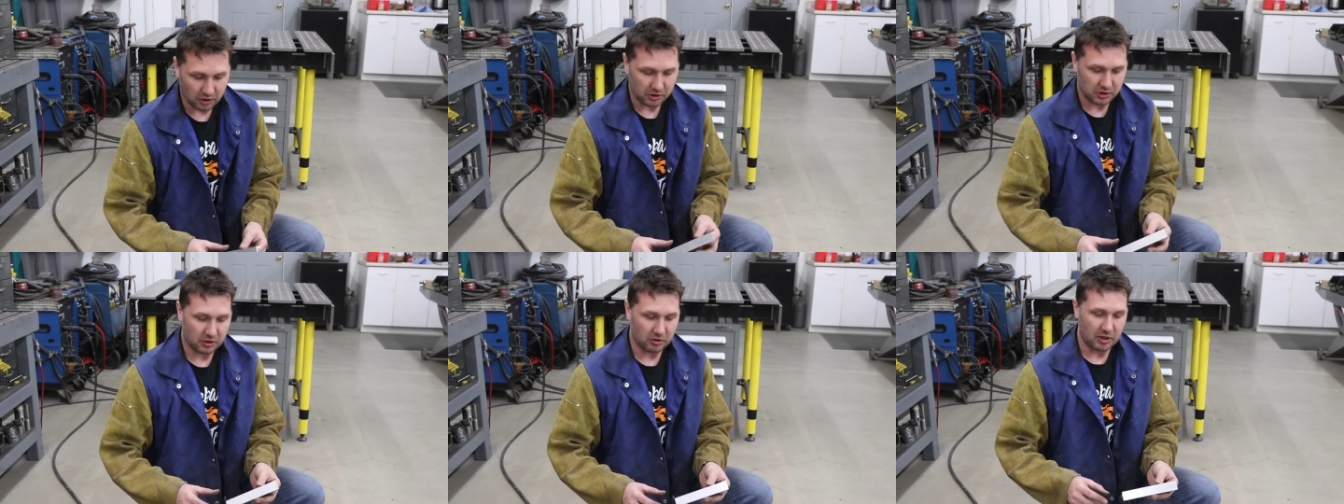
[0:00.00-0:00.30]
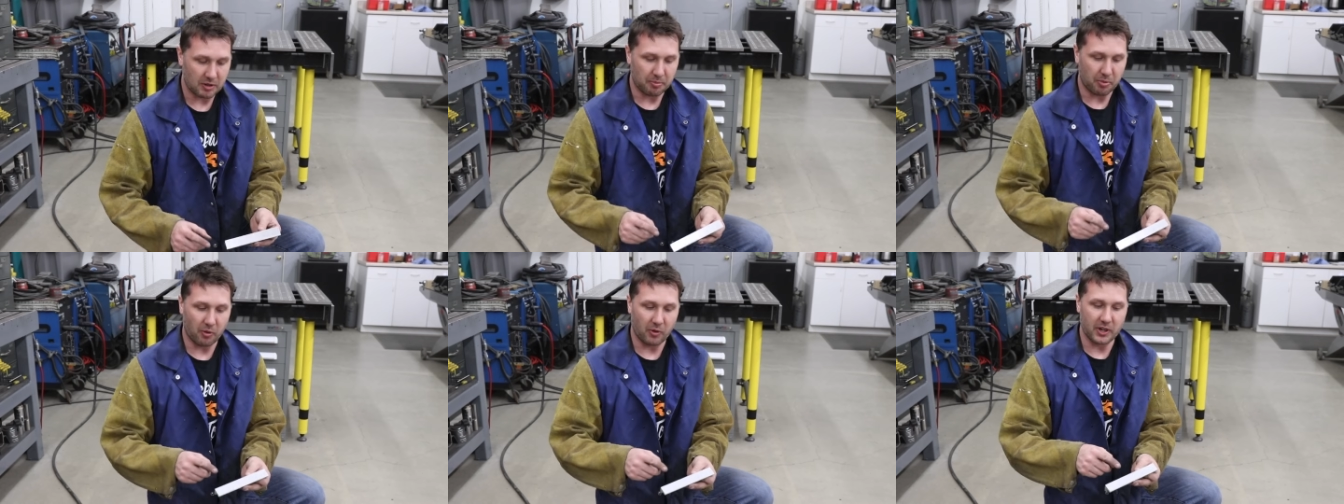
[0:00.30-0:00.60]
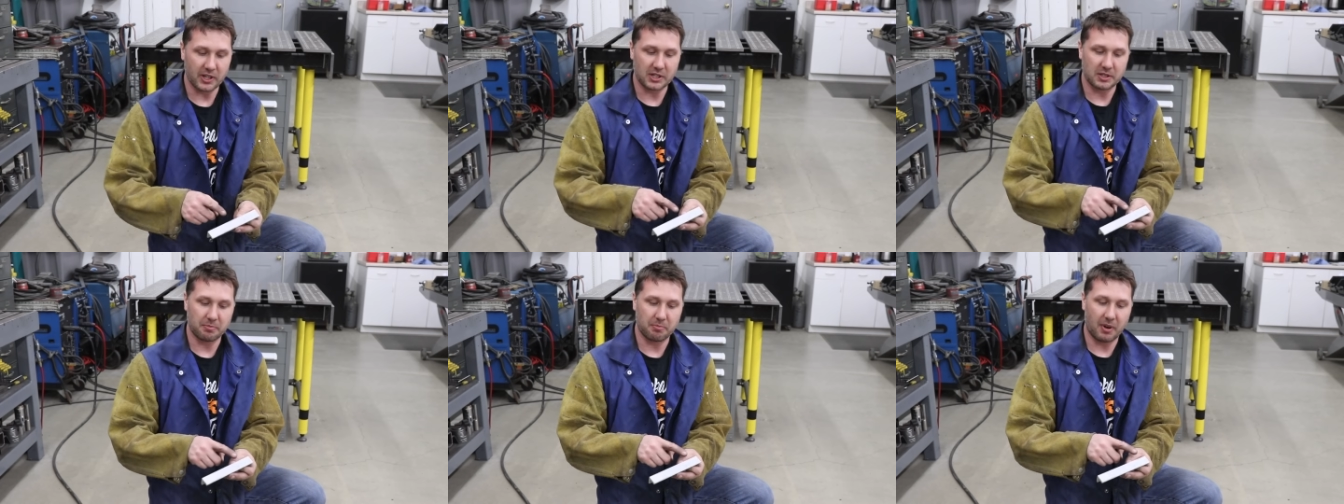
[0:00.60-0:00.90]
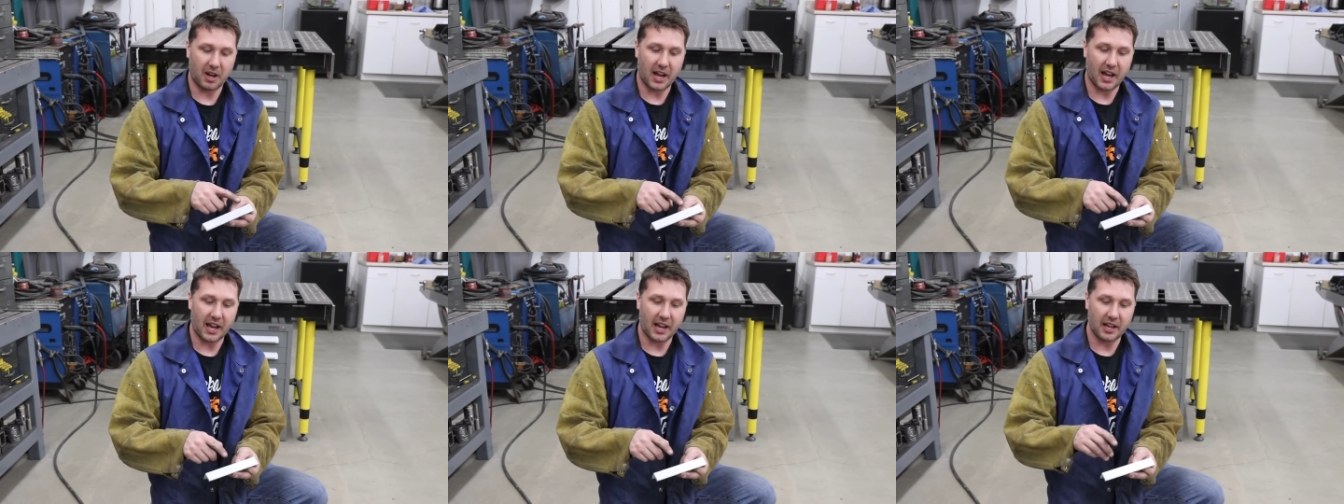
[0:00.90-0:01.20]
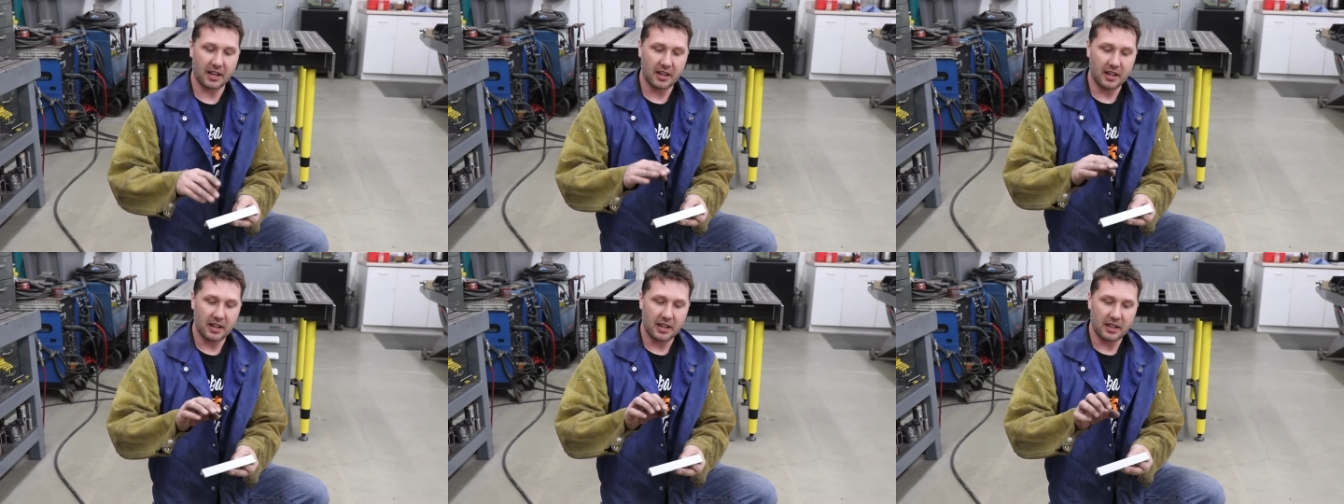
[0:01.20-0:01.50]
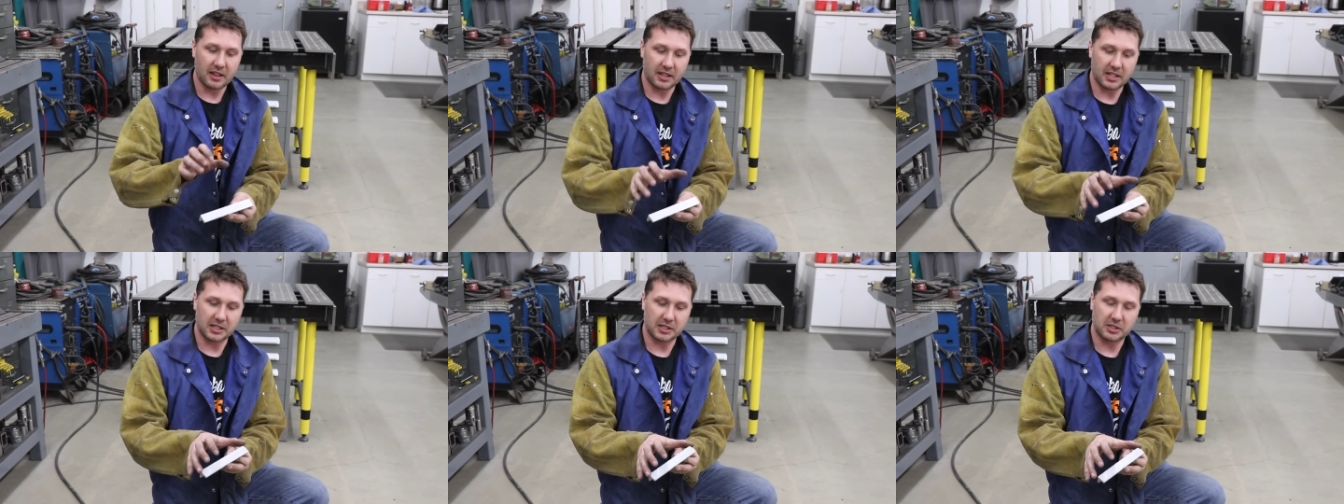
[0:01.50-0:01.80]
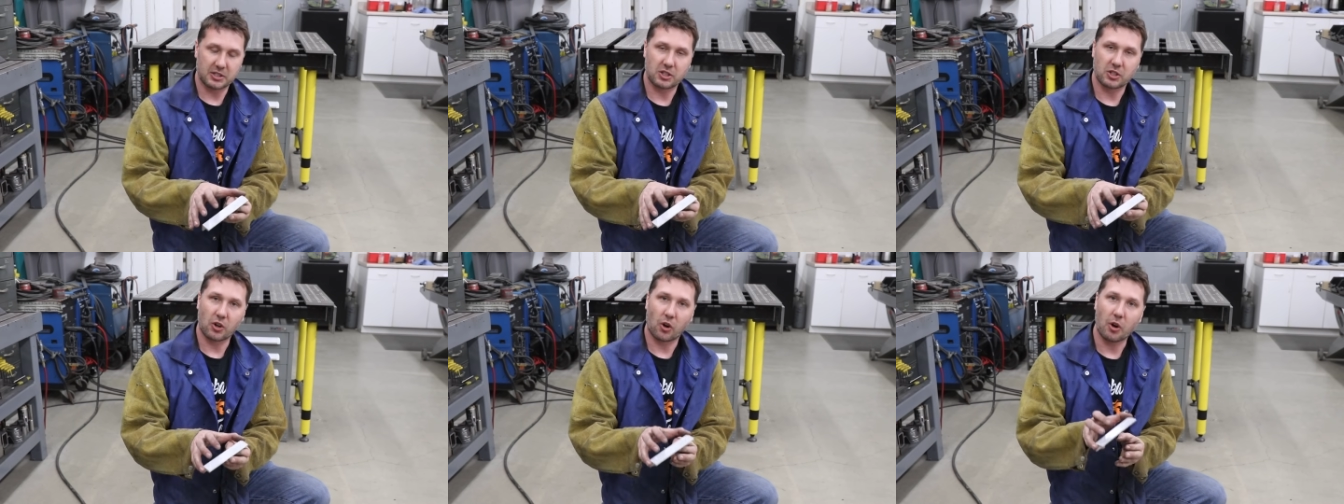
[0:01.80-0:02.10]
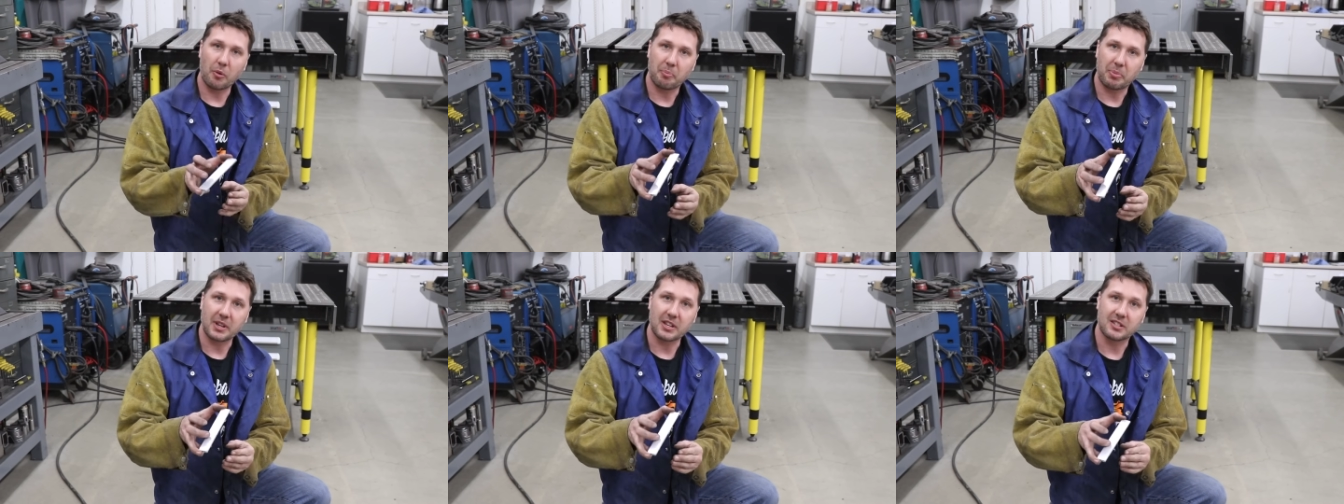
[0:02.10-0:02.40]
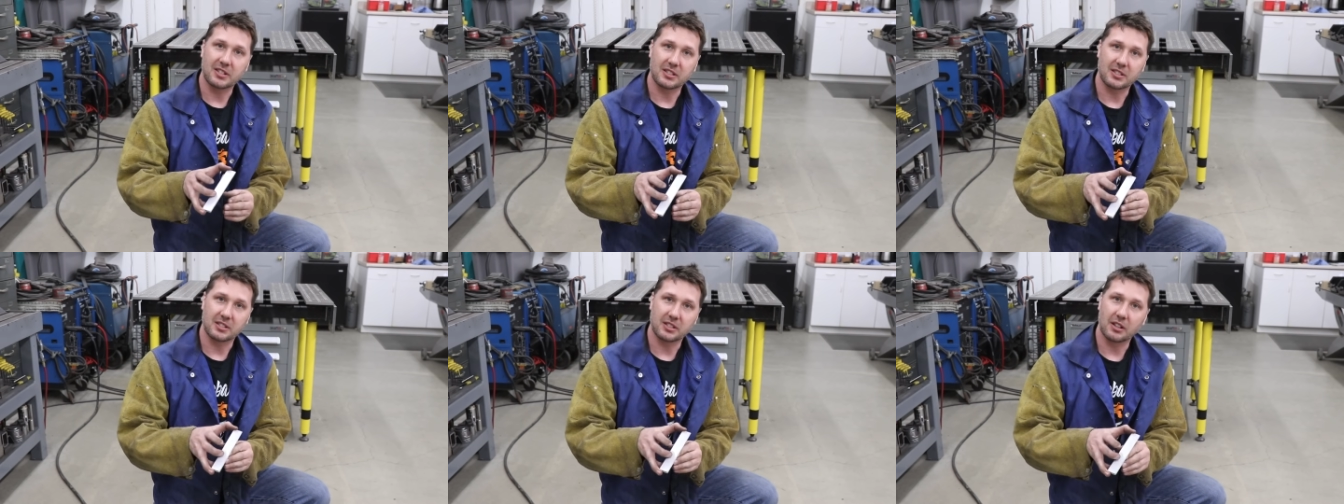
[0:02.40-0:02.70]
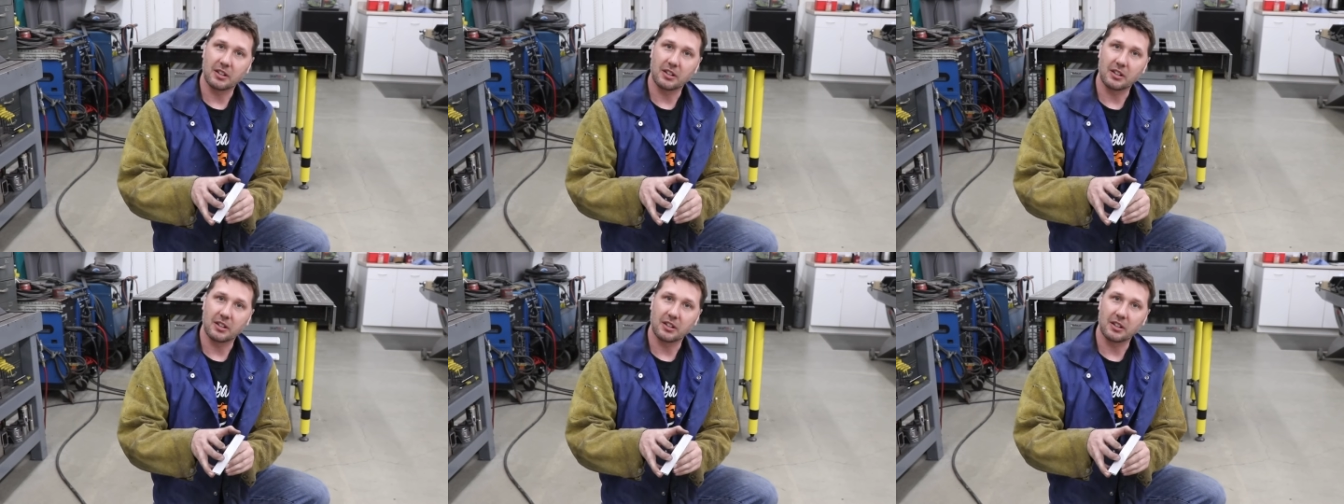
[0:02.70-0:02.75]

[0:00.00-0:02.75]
those 3 points by these short pieces